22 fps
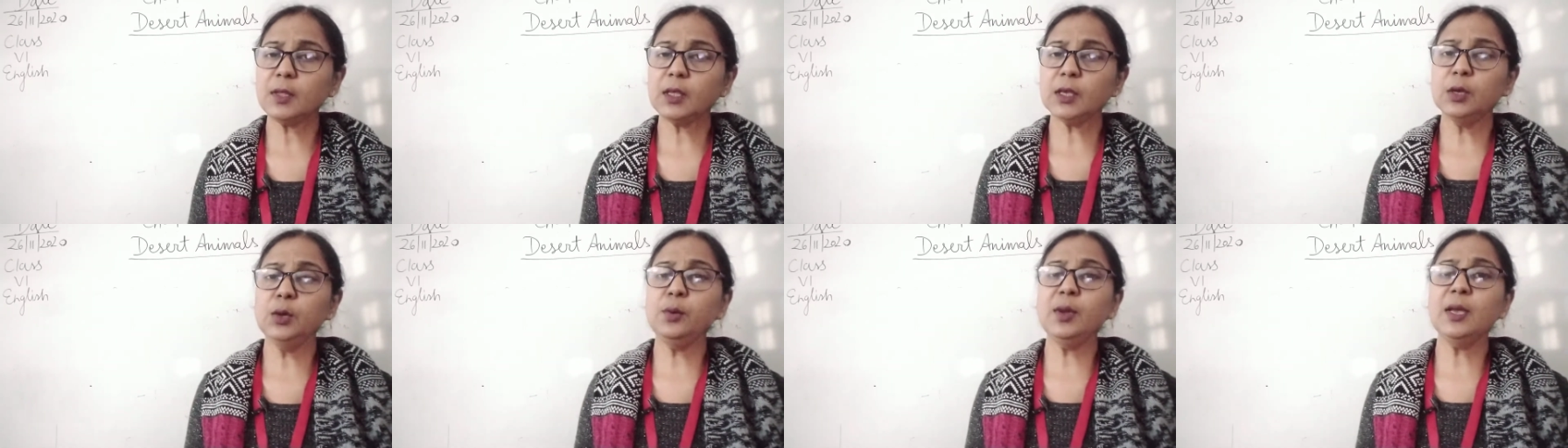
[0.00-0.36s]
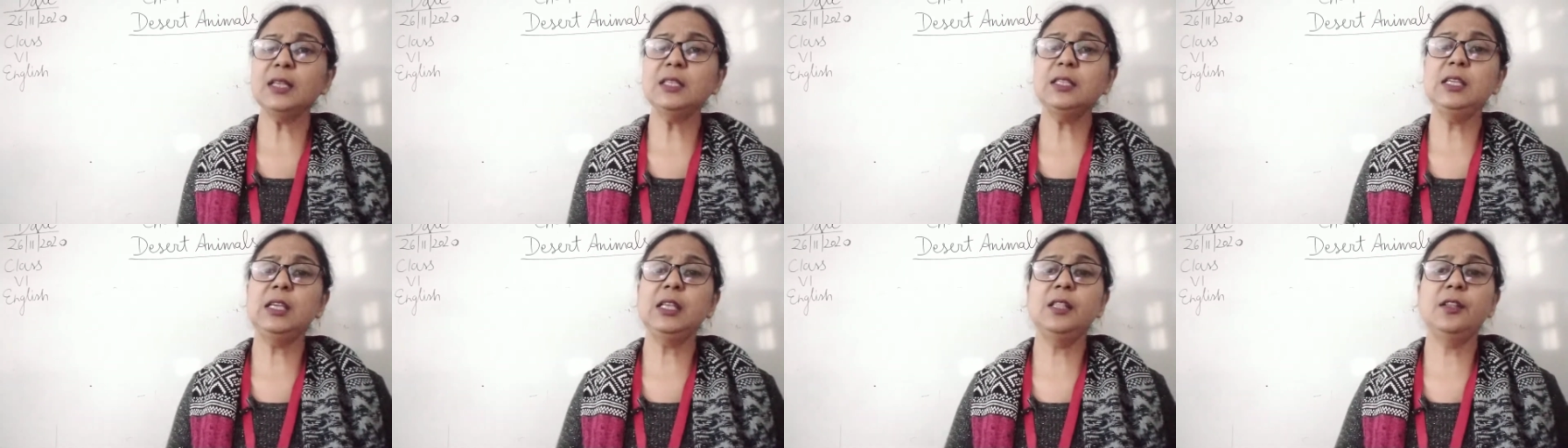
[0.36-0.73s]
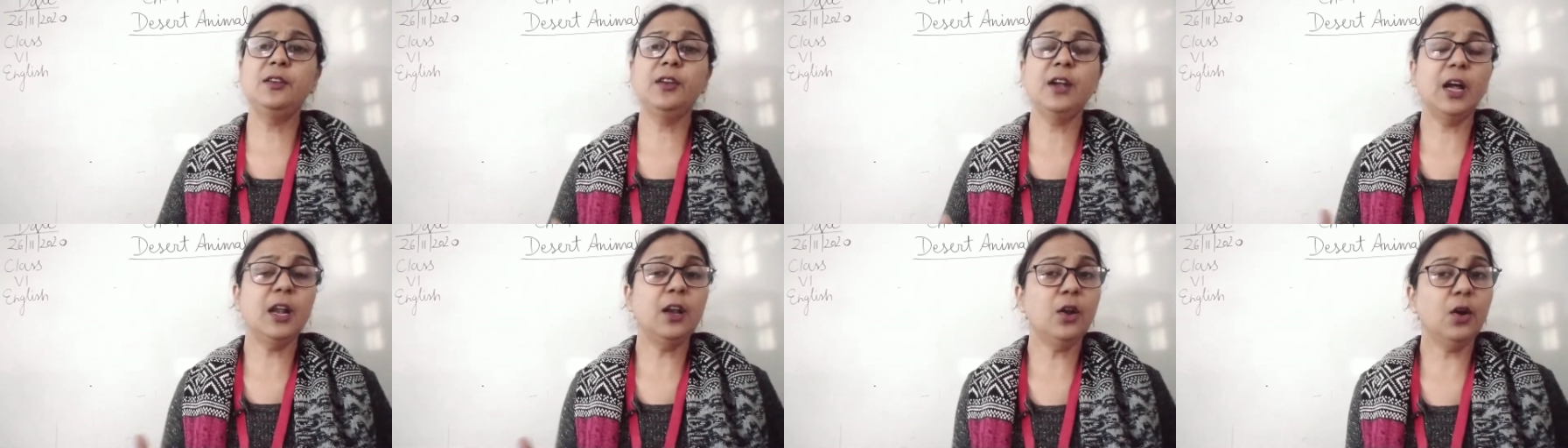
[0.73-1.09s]
you can say the
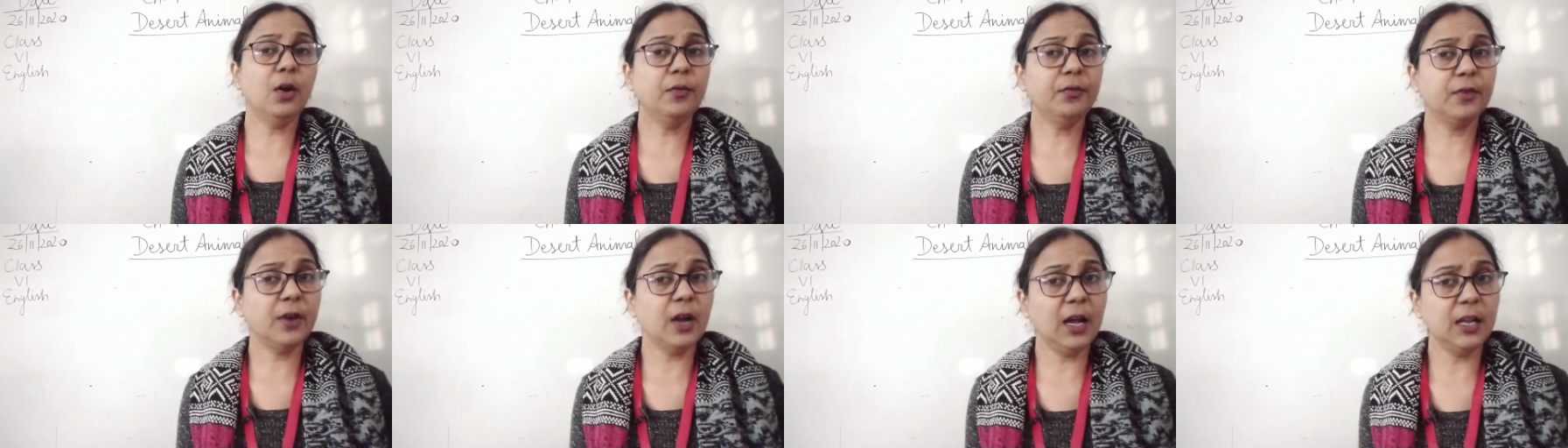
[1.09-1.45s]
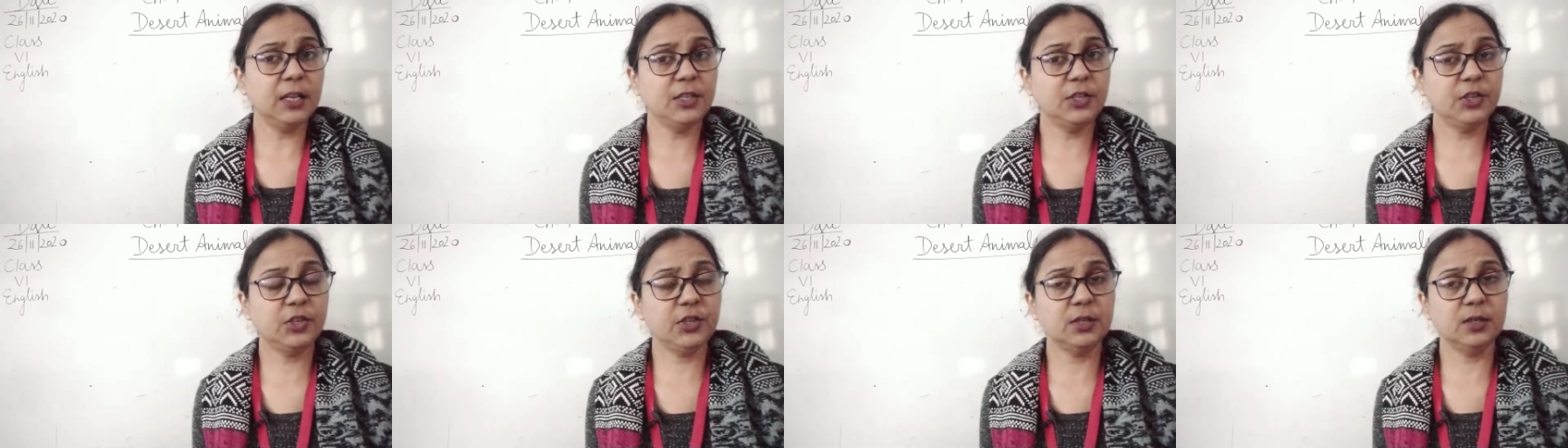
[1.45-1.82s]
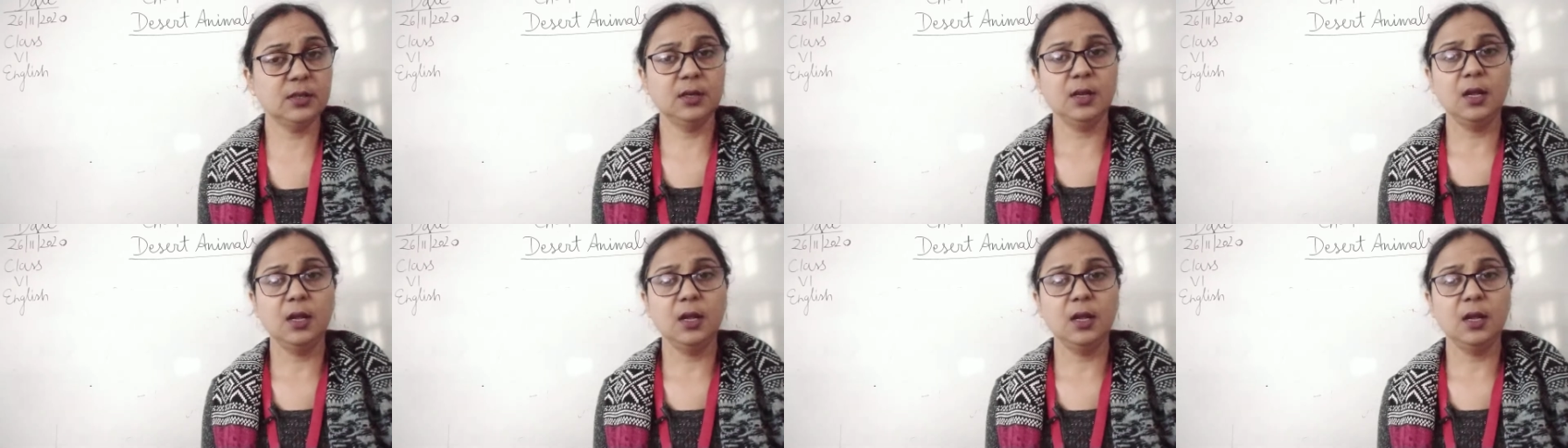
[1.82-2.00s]
run of Kutch,